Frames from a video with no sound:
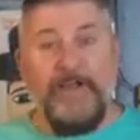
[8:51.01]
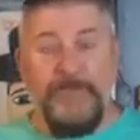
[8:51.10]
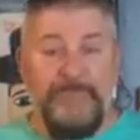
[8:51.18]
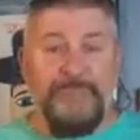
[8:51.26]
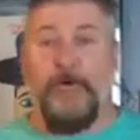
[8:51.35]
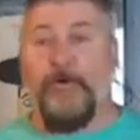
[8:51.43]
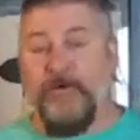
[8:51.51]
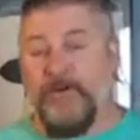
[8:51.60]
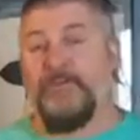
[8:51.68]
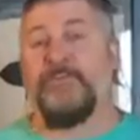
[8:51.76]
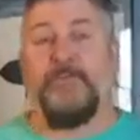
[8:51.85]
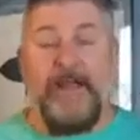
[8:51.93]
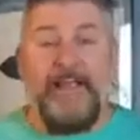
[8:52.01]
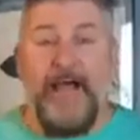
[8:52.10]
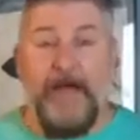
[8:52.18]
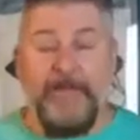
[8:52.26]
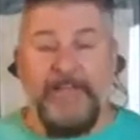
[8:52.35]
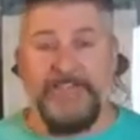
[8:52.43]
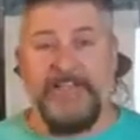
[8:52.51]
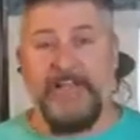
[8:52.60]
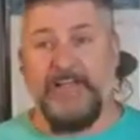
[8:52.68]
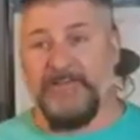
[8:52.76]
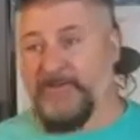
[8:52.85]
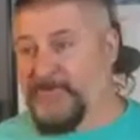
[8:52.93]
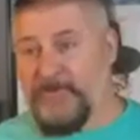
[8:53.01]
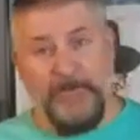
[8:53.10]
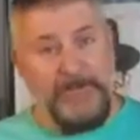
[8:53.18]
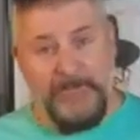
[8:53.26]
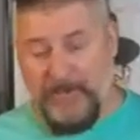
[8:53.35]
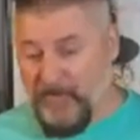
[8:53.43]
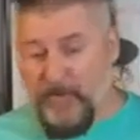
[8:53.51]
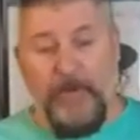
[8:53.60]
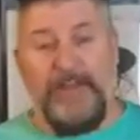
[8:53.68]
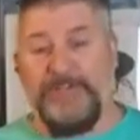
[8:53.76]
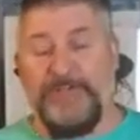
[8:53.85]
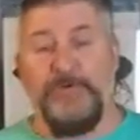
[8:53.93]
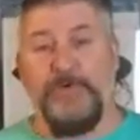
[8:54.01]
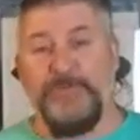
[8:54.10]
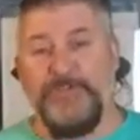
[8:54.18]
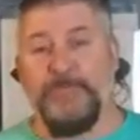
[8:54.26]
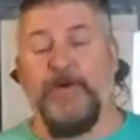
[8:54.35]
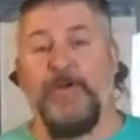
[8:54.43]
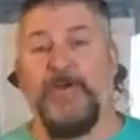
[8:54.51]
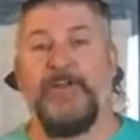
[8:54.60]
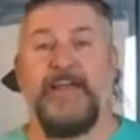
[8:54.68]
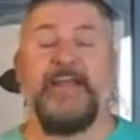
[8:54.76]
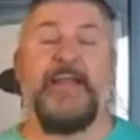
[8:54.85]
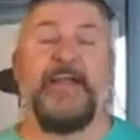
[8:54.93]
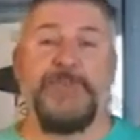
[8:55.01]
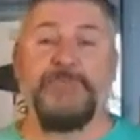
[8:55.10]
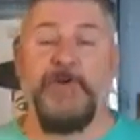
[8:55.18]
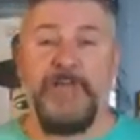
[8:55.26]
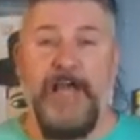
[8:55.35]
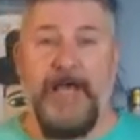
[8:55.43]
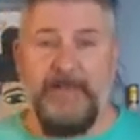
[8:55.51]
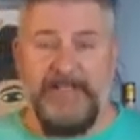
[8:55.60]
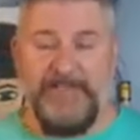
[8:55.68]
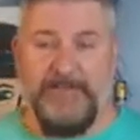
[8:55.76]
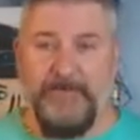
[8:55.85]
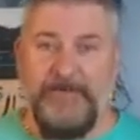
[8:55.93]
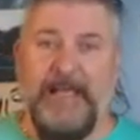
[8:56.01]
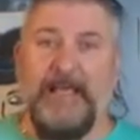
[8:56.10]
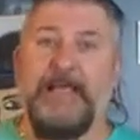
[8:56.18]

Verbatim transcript: four great comics. They're doing a great show tomorrow night, Harrisburg Comedy Zone.